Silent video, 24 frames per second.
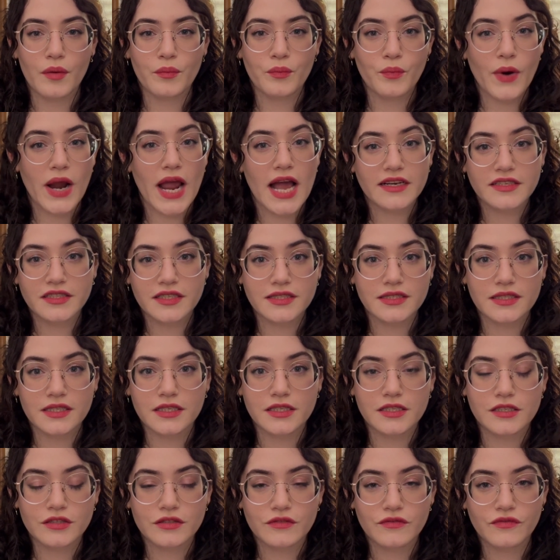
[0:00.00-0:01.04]

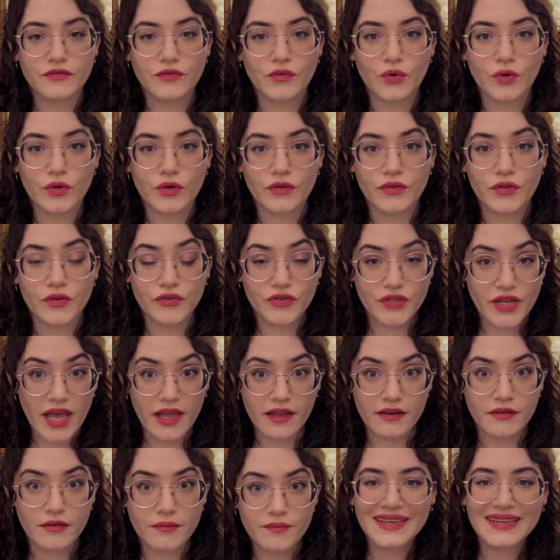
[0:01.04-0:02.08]
practices for their
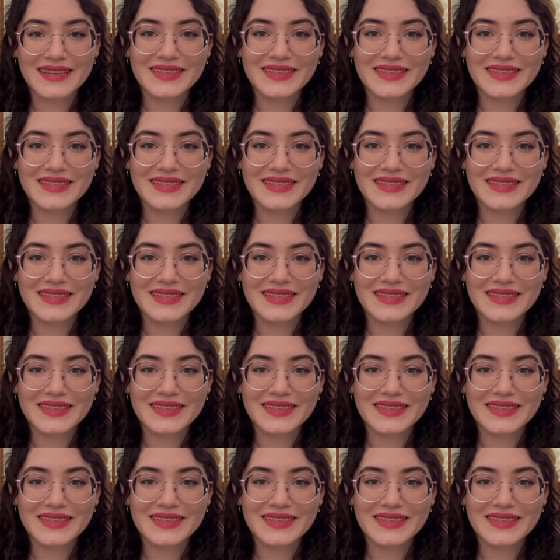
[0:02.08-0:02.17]
dead.